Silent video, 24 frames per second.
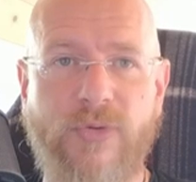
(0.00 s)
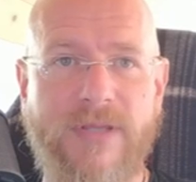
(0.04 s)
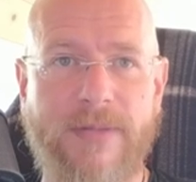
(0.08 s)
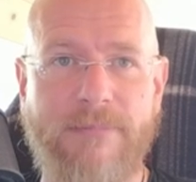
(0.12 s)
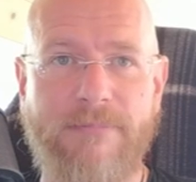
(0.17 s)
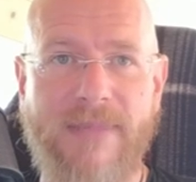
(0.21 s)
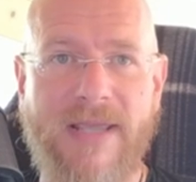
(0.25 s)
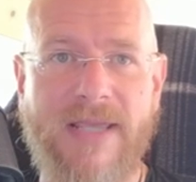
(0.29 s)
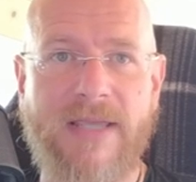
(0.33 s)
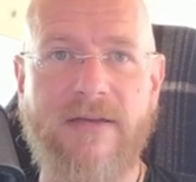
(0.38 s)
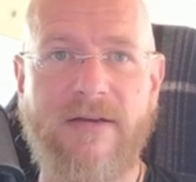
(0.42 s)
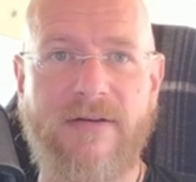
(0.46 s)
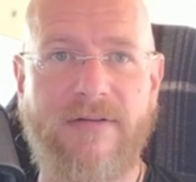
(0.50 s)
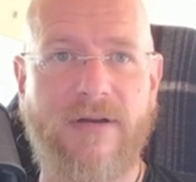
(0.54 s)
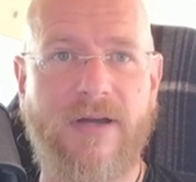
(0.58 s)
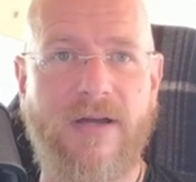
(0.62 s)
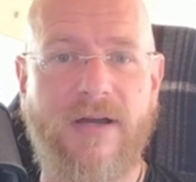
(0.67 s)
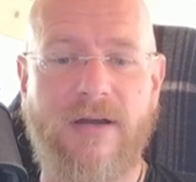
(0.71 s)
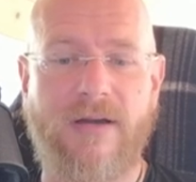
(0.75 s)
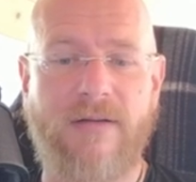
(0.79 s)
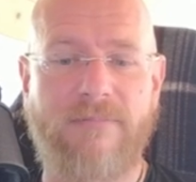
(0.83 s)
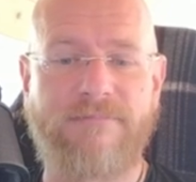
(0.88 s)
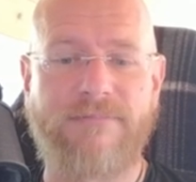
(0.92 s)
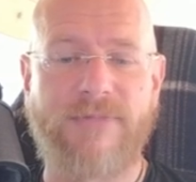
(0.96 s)
can make a,
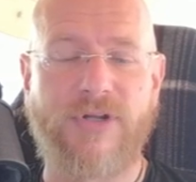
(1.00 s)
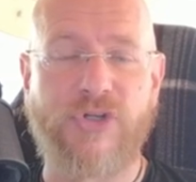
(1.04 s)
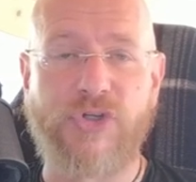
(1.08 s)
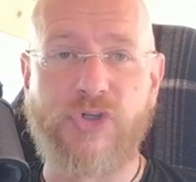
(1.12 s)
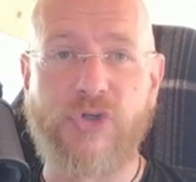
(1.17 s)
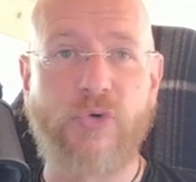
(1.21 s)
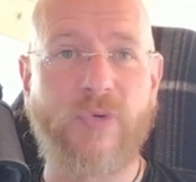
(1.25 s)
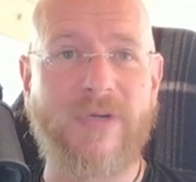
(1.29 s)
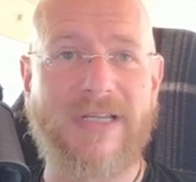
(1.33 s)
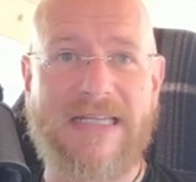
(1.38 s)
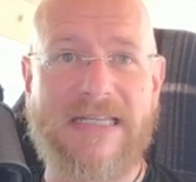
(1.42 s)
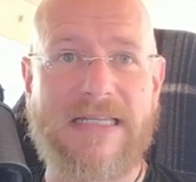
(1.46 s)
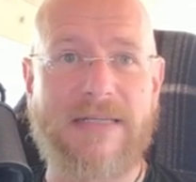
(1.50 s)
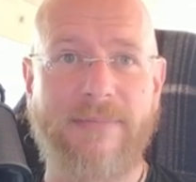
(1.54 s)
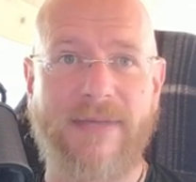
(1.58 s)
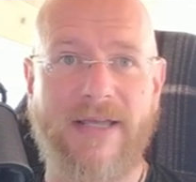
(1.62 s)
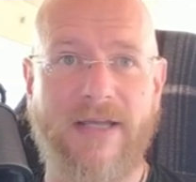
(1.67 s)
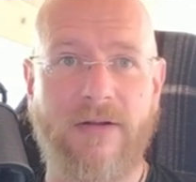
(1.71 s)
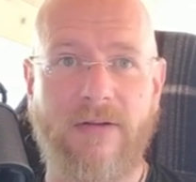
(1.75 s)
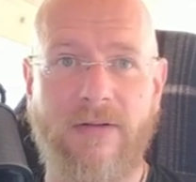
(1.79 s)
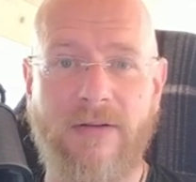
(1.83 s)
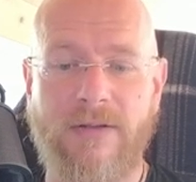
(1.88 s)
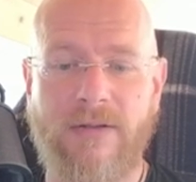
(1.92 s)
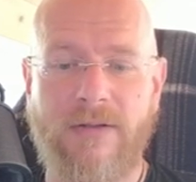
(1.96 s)
a, a, new
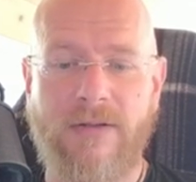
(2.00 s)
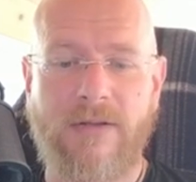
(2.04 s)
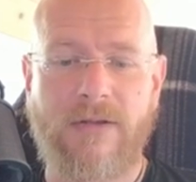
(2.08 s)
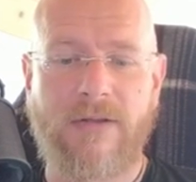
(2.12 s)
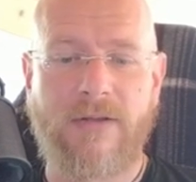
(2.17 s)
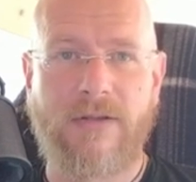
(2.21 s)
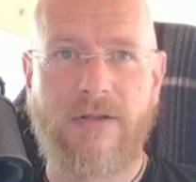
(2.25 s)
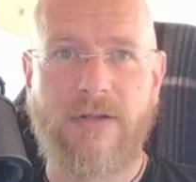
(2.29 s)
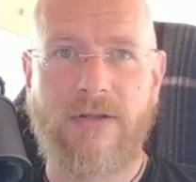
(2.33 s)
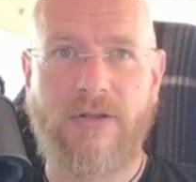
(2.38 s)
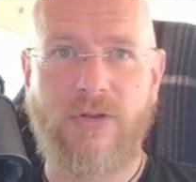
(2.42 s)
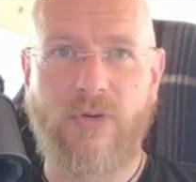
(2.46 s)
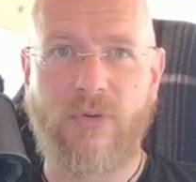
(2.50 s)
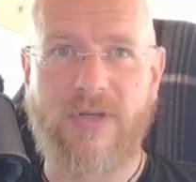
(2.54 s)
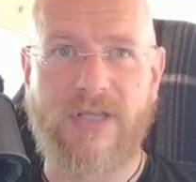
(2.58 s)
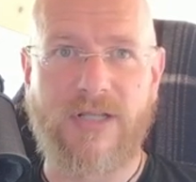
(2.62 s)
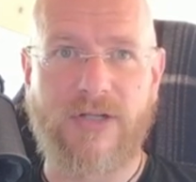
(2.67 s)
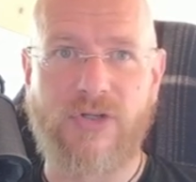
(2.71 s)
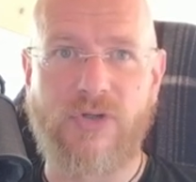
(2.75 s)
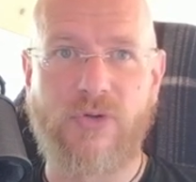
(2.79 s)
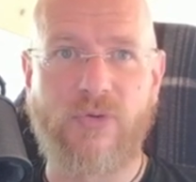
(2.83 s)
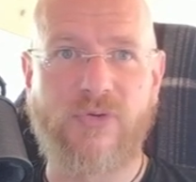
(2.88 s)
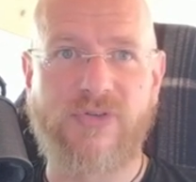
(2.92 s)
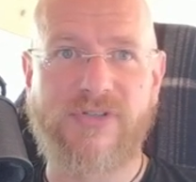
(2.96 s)
email you
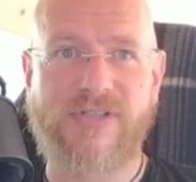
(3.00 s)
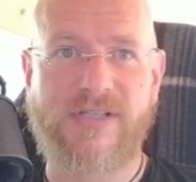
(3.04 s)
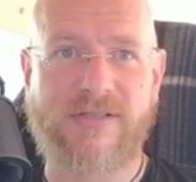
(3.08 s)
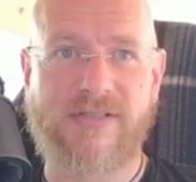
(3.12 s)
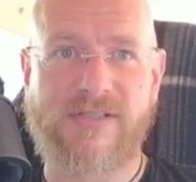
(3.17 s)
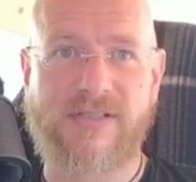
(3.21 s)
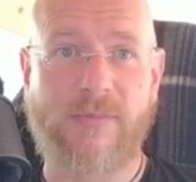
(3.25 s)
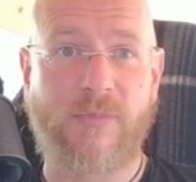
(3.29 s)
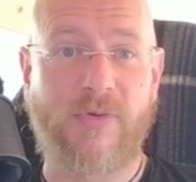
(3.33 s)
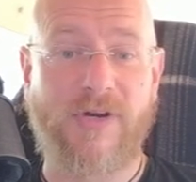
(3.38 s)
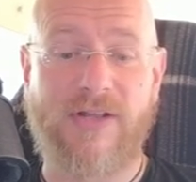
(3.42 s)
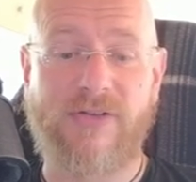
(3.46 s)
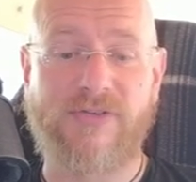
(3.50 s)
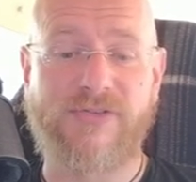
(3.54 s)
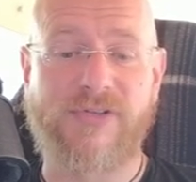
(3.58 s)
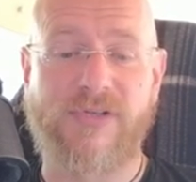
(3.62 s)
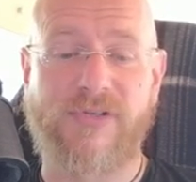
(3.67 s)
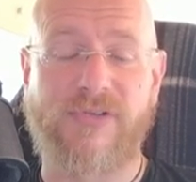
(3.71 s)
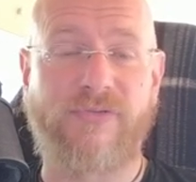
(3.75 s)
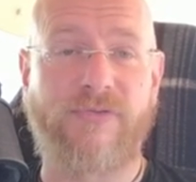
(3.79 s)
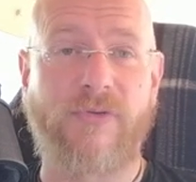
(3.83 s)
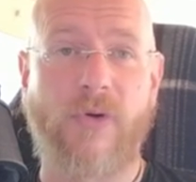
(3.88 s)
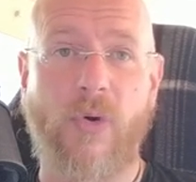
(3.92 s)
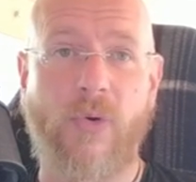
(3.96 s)
can use someone
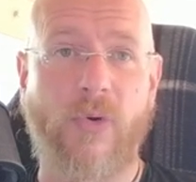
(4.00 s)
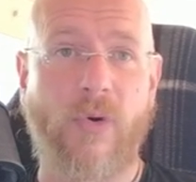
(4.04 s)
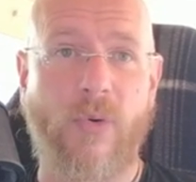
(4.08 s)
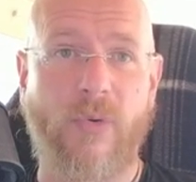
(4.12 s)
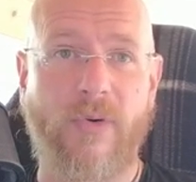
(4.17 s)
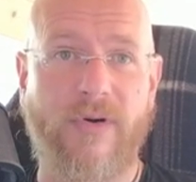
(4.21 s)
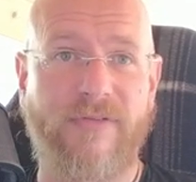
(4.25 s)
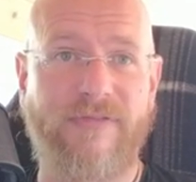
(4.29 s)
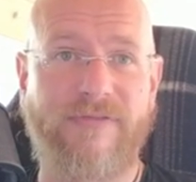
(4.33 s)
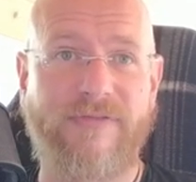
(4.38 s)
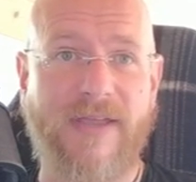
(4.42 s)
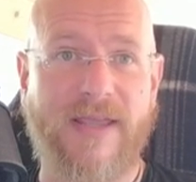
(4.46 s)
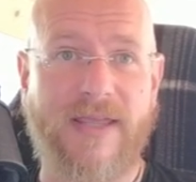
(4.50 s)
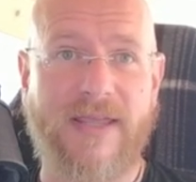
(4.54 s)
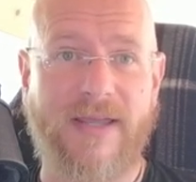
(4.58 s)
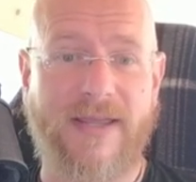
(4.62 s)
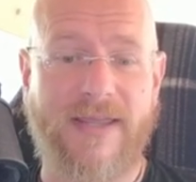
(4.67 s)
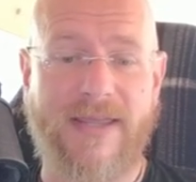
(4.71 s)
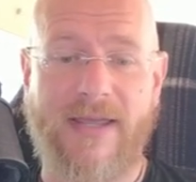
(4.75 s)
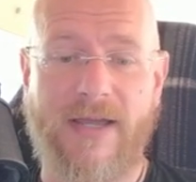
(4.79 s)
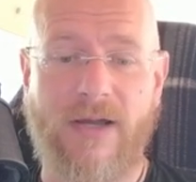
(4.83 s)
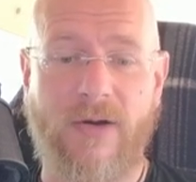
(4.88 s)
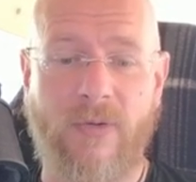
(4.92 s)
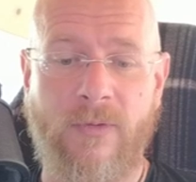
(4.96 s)
else's photo or a fake
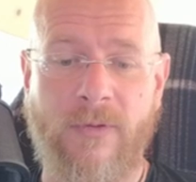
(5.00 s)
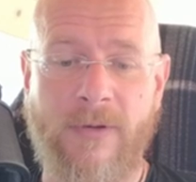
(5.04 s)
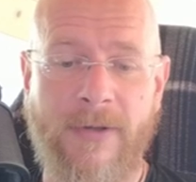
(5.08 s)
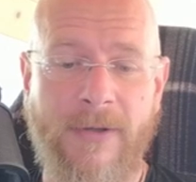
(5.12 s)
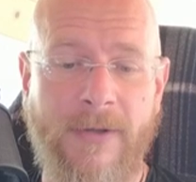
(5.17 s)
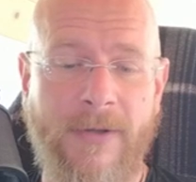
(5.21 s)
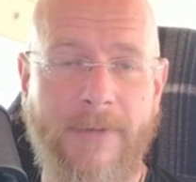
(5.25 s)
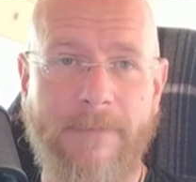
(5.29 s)
account